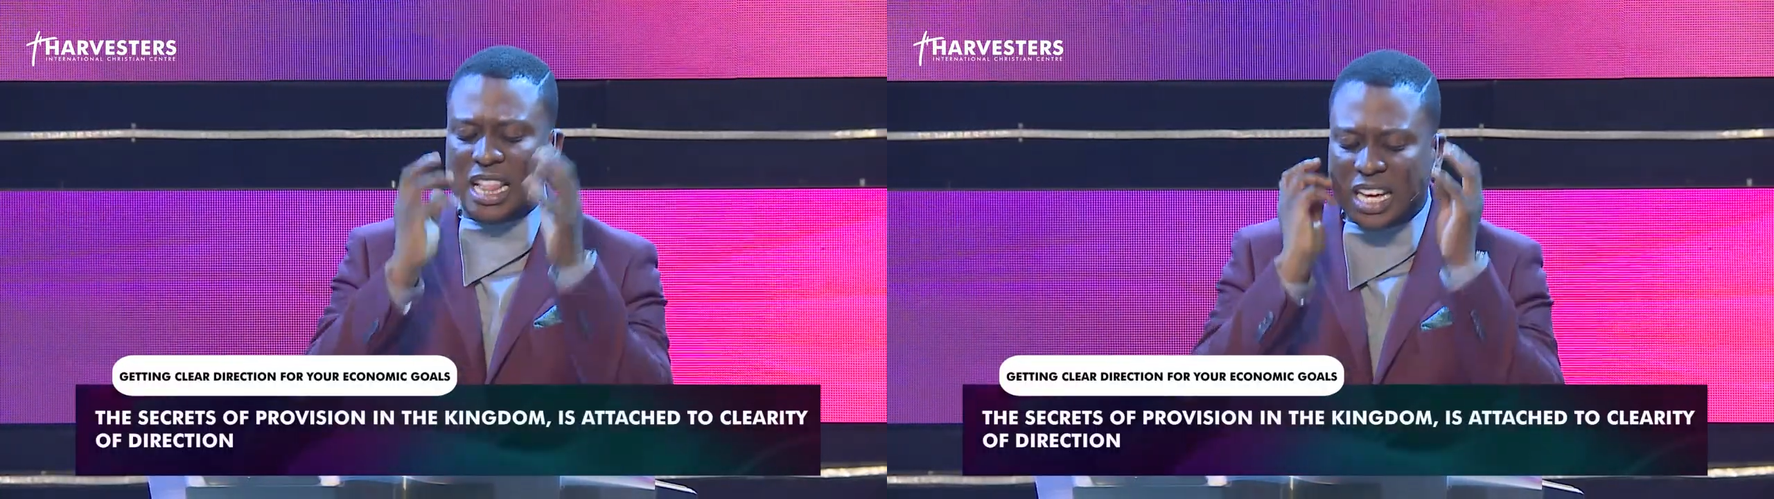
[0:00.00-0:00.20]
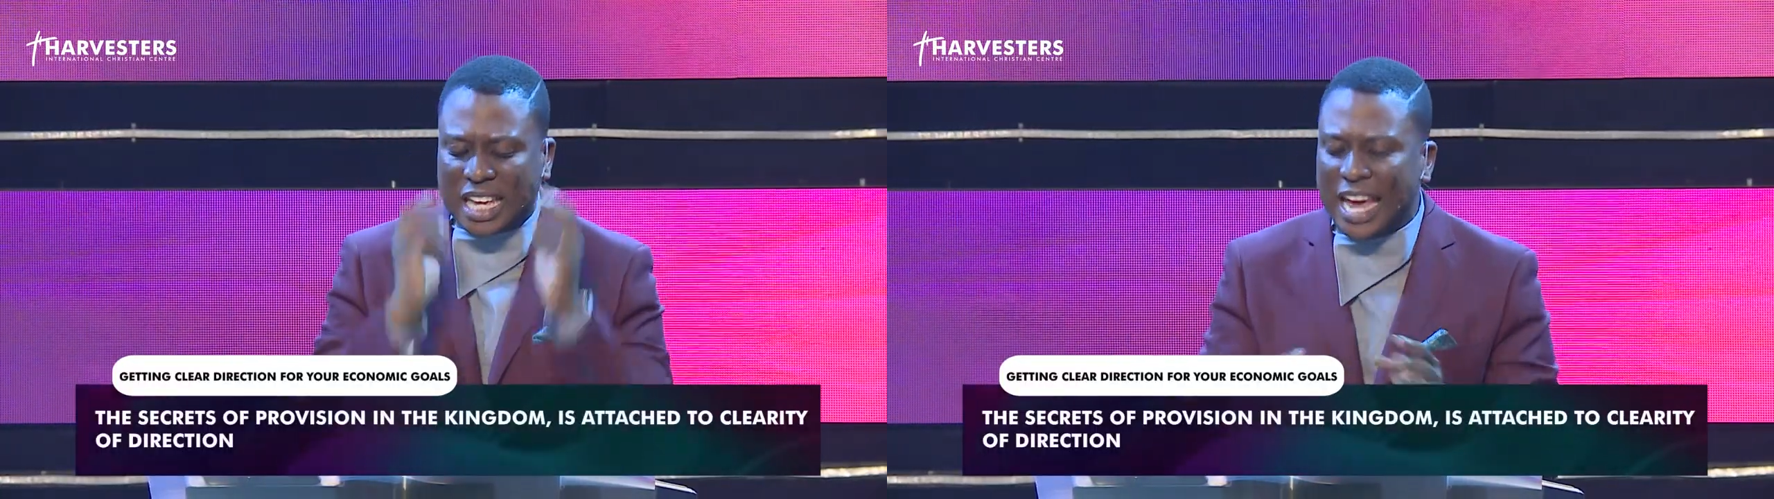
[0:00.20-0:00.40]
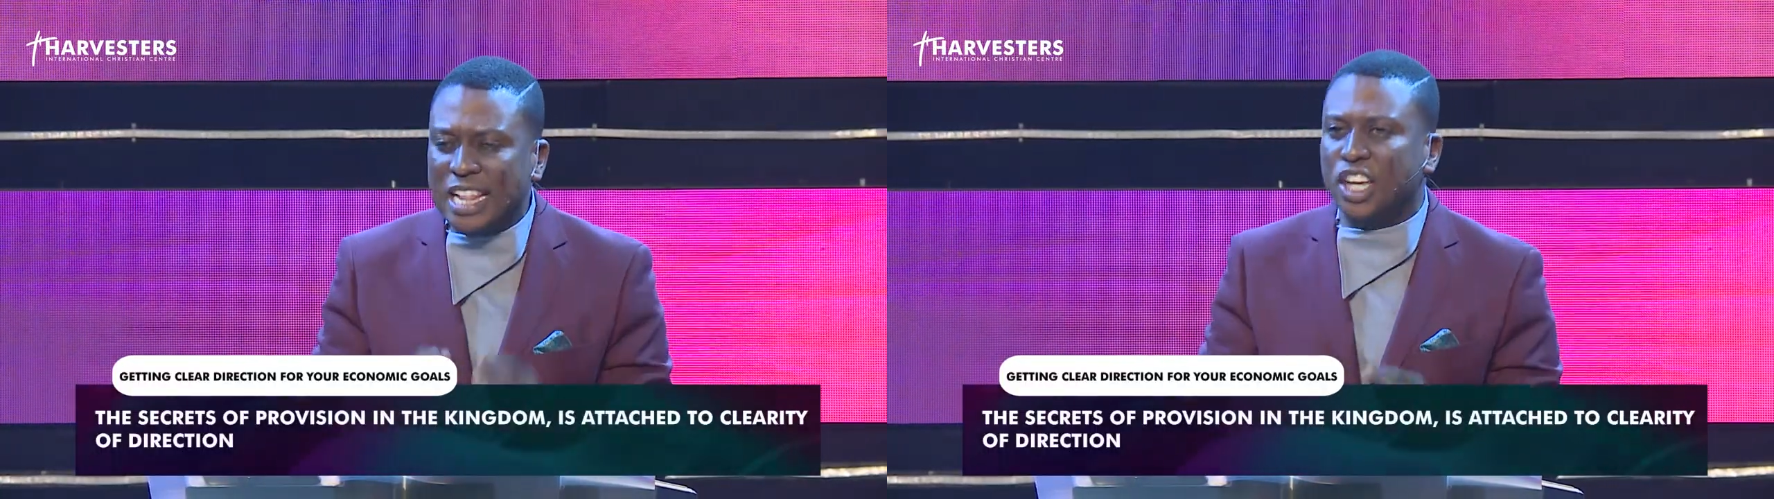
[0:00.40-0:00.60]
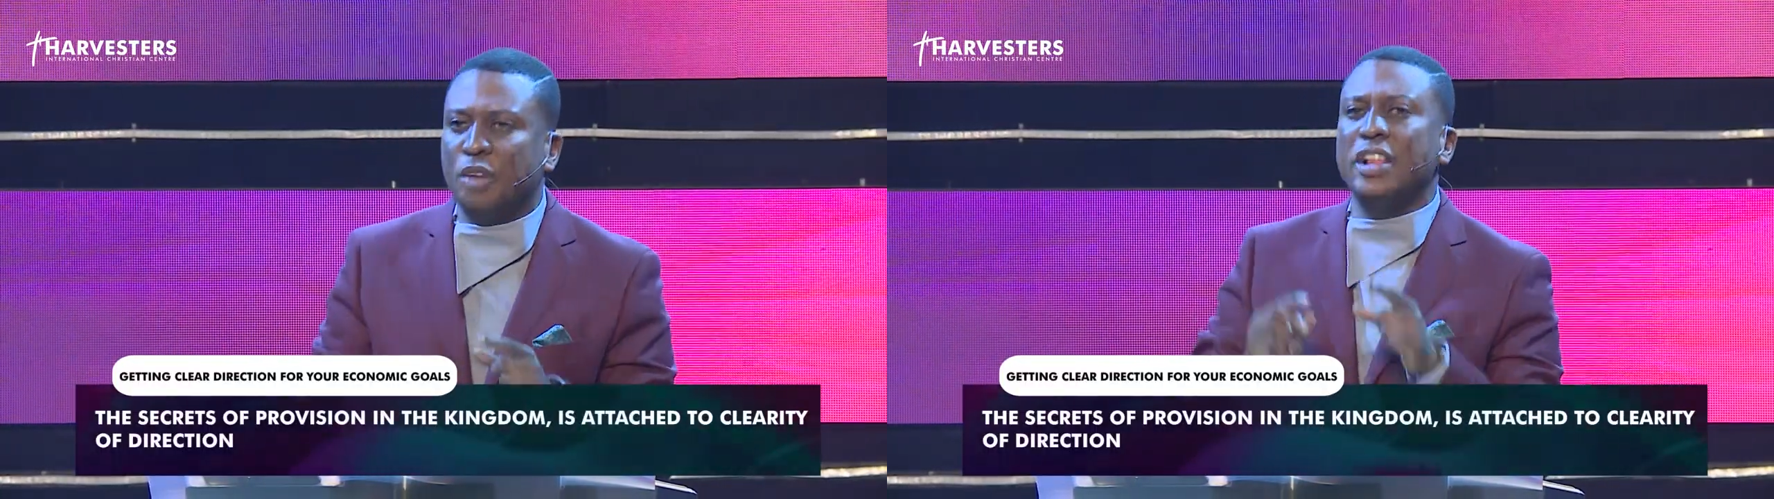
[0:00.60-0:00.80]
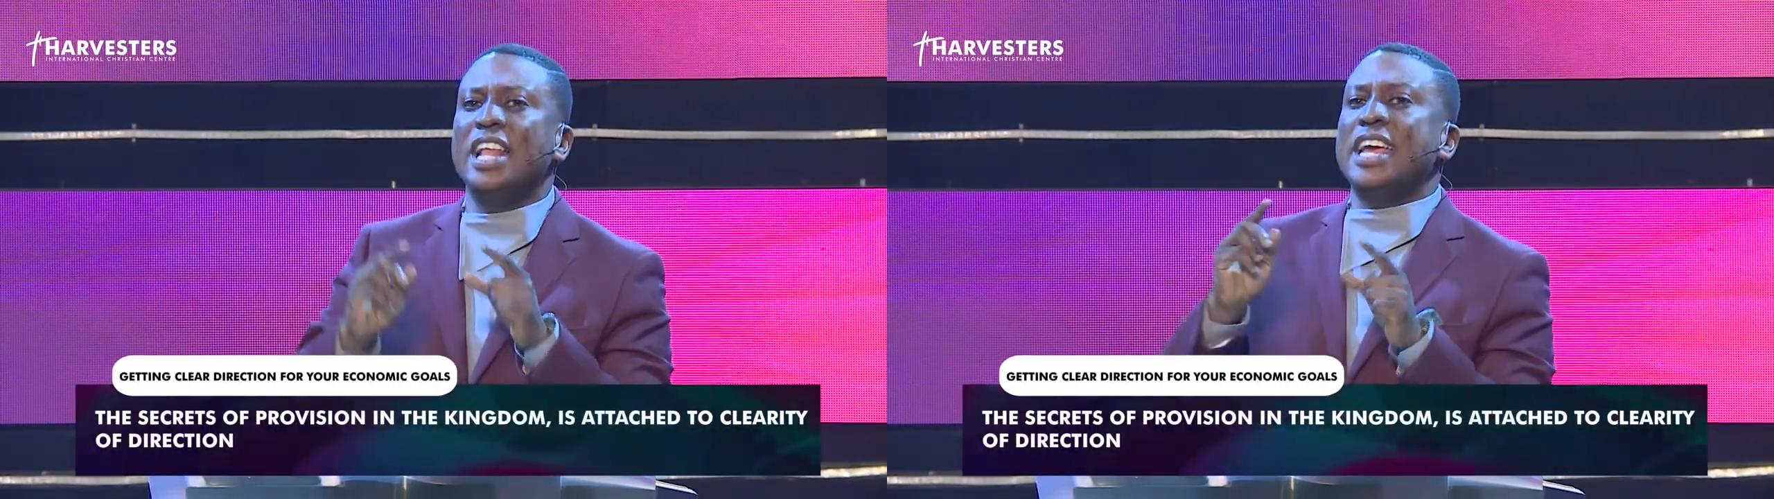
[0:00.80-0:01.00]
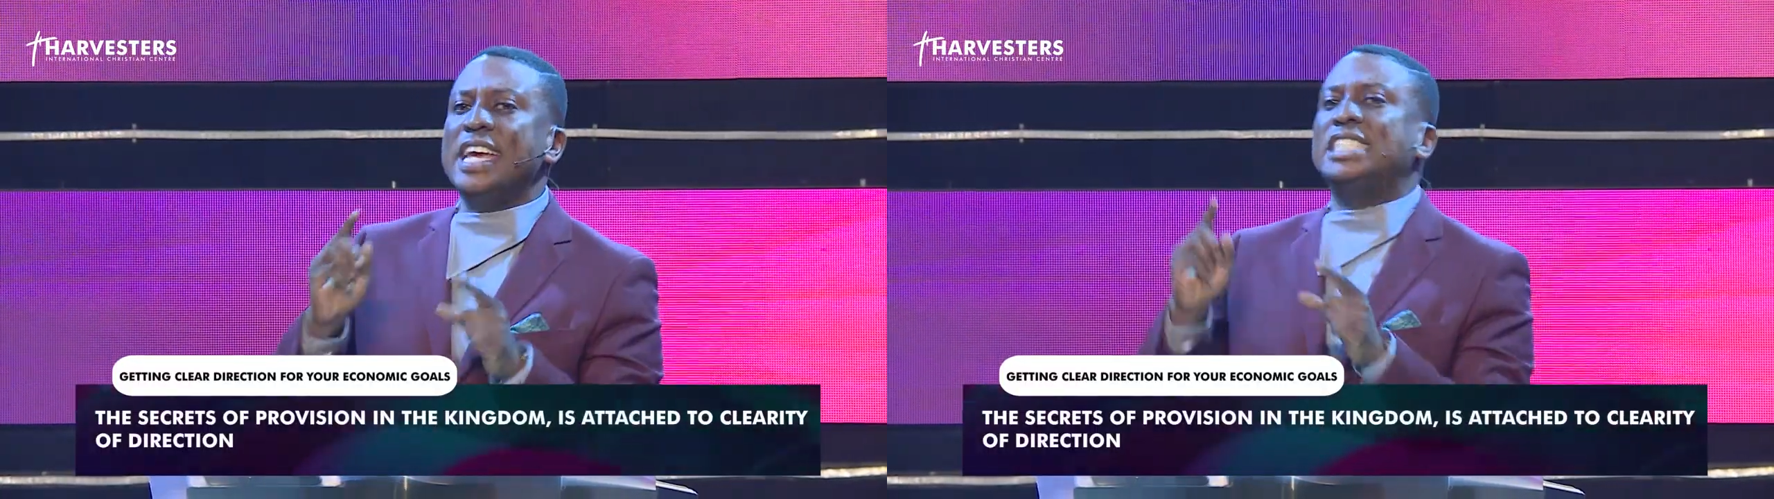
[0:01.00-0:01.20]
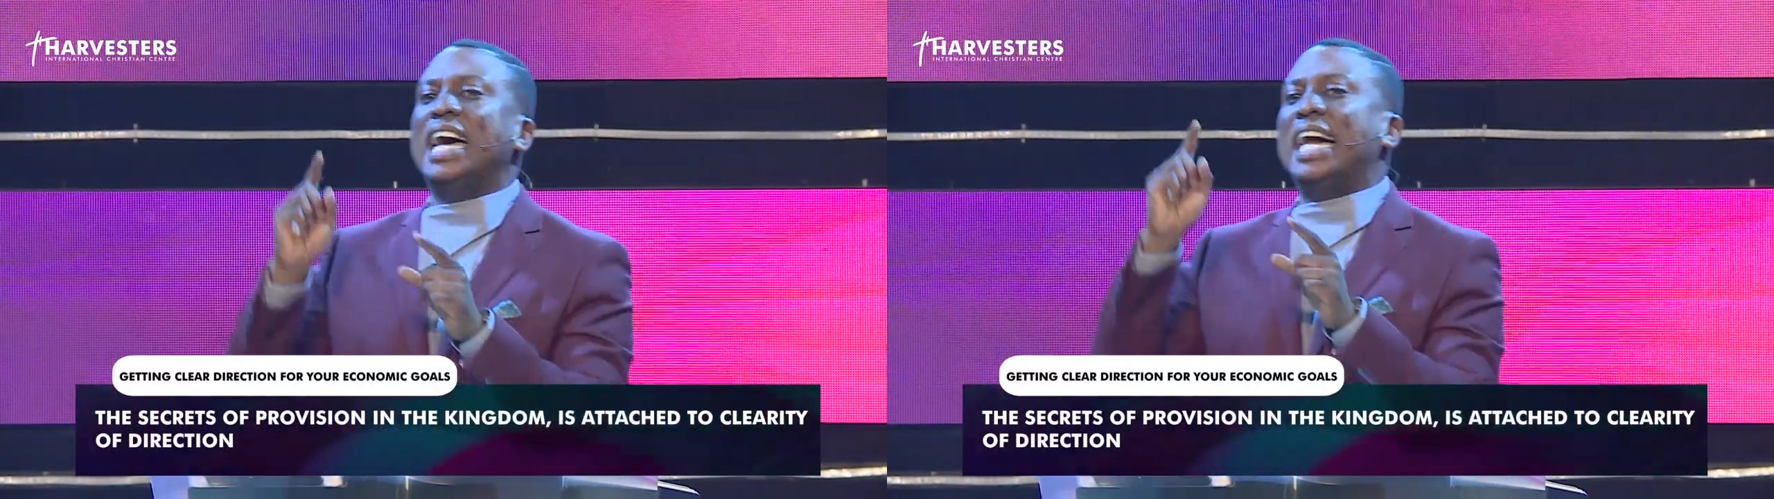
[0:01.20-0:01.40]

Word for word: in the kingdom is